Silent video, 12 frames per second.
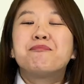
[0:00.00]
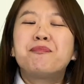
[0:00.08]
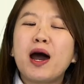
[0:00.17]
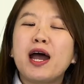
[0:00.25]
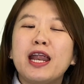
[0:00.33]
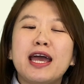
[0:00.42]

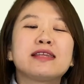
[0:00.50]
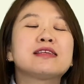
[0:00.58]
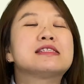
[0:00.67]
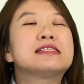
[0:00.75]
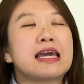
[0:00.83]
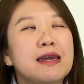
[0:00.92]
But at
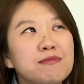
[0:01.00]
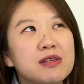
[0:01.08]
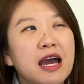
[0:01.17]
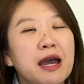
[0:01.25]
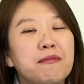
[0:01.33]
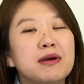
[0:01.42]
the same
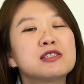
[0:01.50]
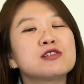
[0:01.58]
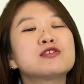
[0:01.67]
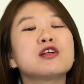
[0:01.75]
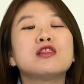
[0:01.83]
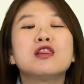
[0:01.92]
time, I
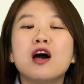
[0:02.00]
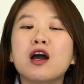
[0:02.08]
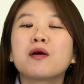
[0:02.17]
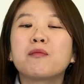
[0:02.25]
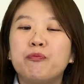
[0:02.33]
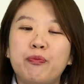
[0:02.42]
just
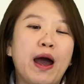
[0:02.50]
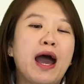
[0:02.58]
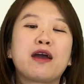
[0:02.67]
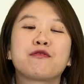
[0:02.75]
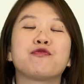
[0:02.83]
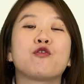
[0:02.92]
look
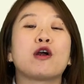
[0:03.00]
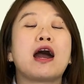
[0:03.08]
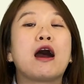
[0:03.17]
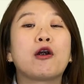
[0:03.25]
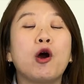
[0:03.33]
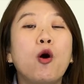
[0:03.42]
back for
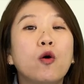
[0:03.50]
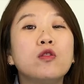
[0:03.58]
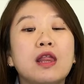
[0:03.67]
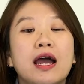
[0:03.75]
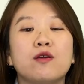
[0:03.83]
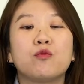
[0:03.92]
our
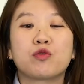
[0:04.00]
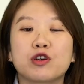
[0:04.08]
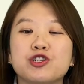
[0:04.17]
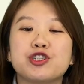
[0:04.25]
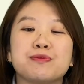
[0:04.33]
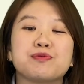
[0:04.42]
online
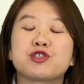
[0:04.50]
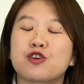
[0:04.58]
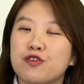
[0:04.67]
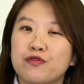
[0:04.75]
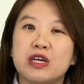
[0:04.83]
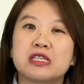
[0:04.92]
worship
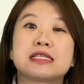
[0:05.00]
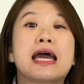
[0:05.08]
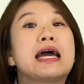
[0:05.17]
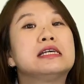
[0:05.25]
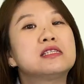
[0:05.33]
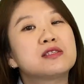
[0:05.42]
service
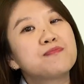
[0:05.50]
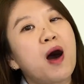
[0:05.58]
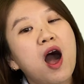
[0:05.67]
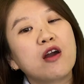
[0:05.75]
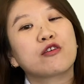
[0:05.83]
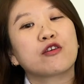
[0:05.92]
and
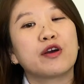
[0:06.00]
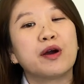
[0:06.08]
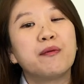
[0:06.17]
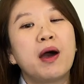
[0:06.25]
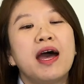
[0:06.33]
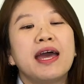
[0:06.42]
small
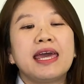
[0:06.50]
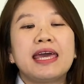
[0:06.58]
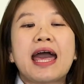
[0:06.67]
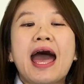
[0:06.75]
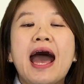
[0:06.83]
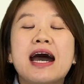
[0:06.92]
group.
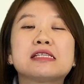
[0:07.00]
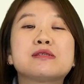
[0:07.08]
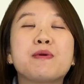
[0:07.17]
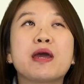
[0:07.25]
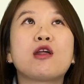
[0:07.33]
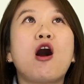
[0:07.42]
It has
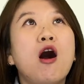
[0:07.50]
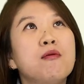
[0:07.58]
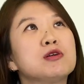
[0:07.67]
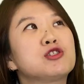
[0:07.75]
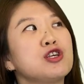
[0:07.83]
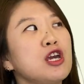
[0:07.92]
been
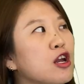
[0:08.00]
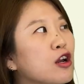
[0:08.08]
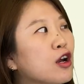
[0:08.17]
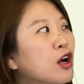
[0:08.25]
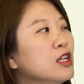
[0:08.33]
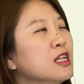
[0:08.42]
almost a
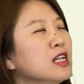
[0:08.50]
year.